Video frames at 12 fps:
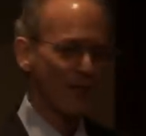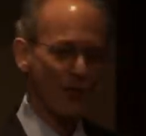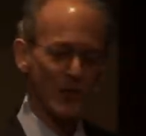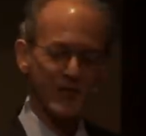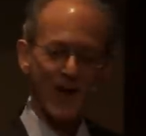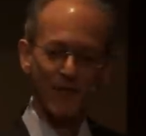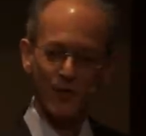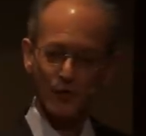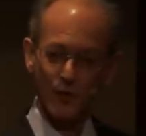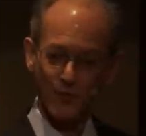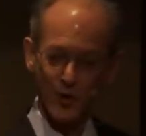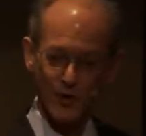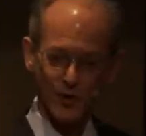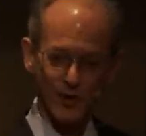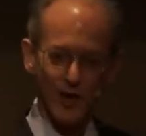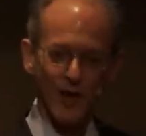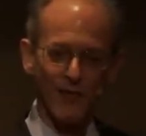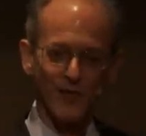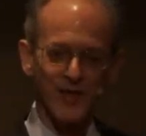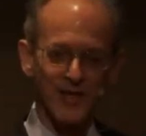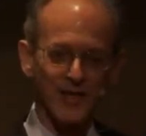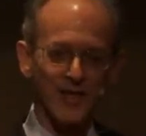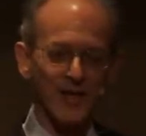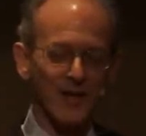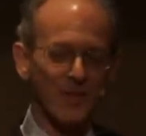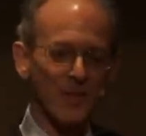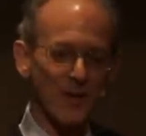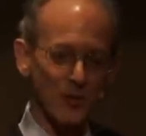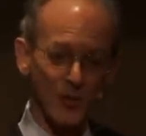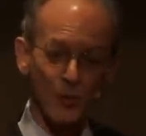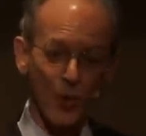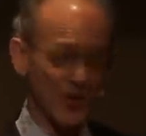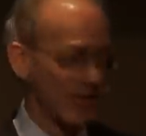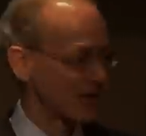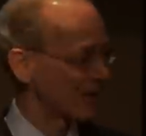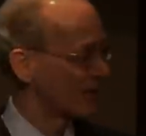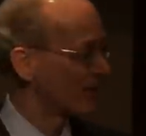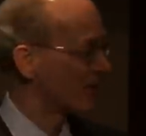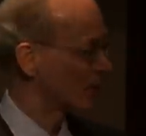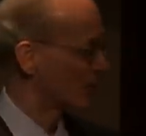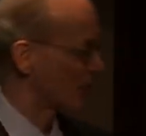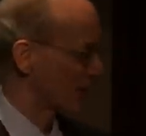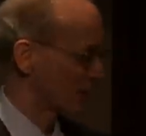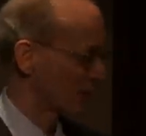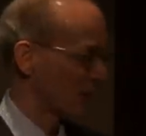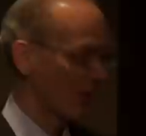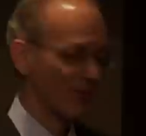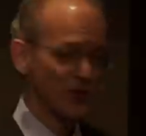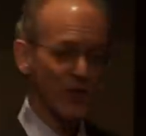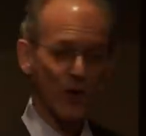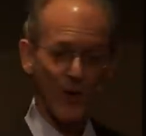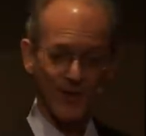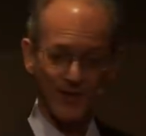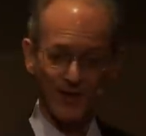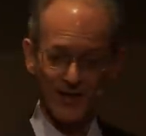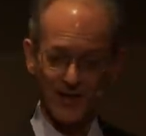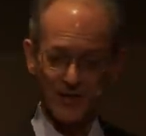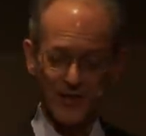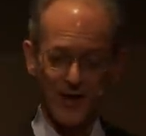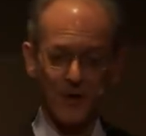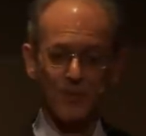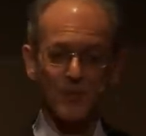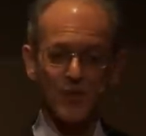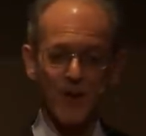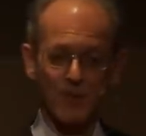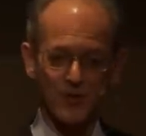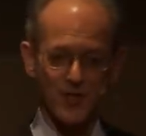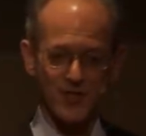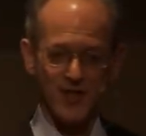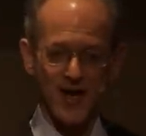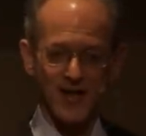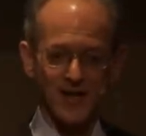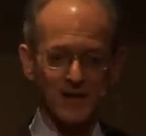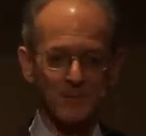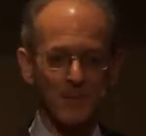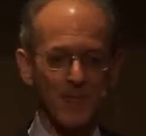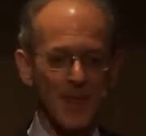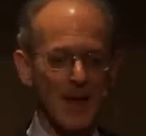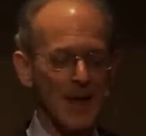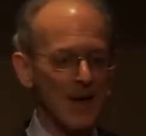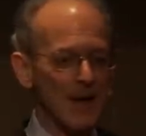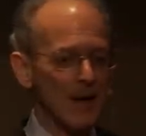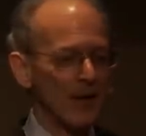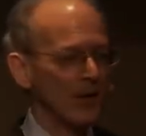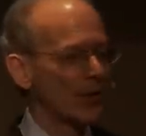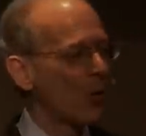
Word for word: first ever traversal of the string quartets of Dmitri Shostakovich here at the Lincoln Center Chamber Society. The